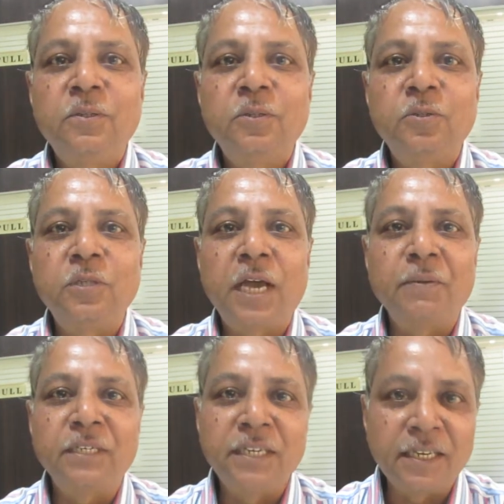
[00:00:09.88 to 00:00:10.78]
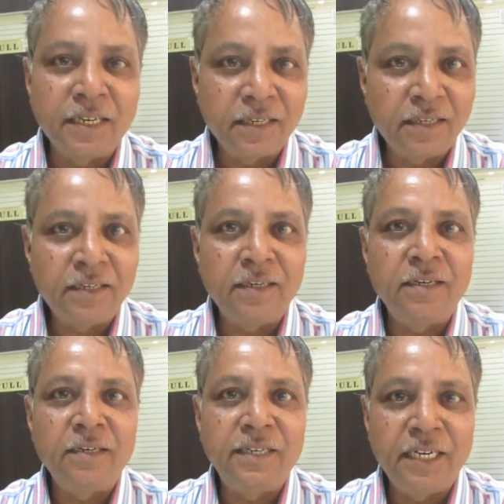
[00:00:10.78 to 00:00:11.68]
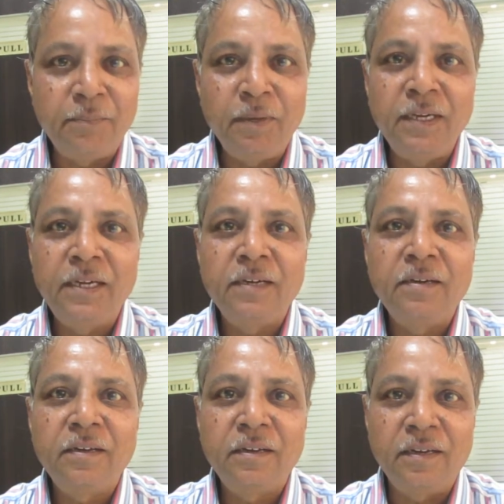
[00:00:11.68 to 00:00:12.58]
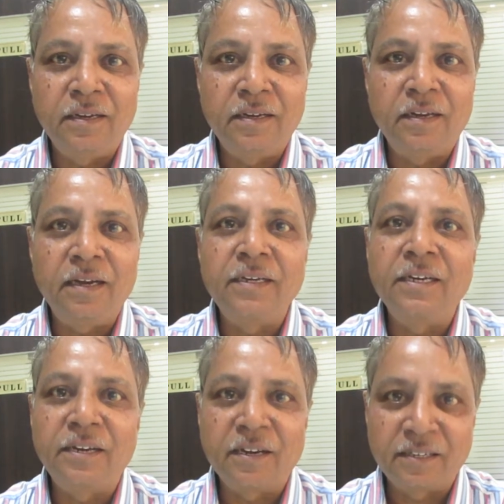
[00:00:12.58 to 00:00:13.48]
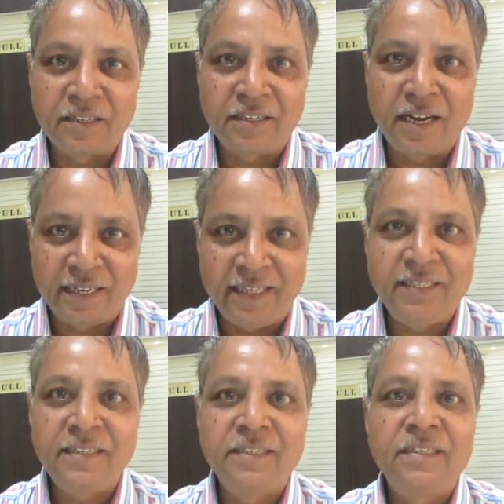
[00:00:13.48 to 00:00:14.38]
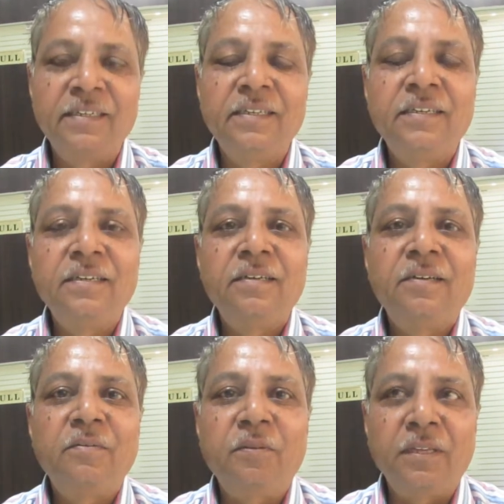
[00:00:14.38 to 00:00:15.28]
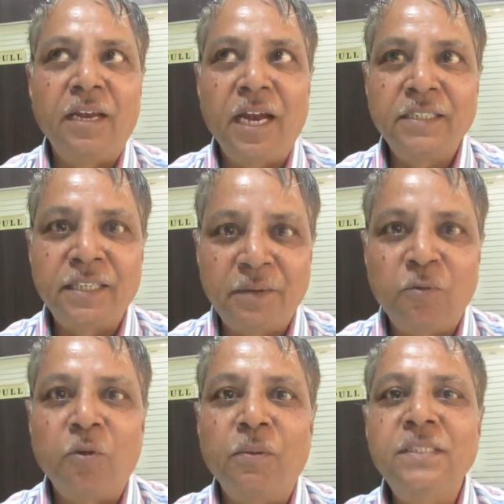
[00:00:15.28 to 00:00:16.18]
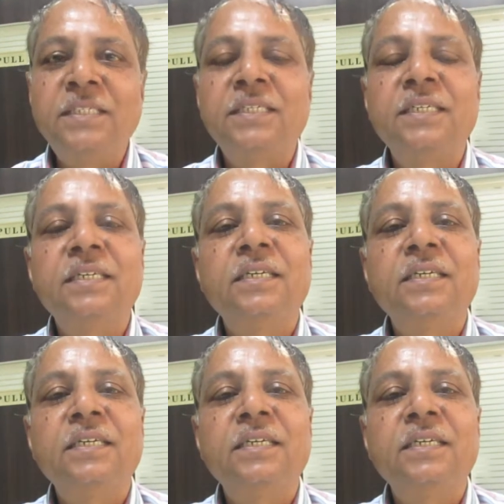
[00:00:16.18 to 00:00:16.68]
So I was under treatment under Dr. Tathed for the last 3-4 months.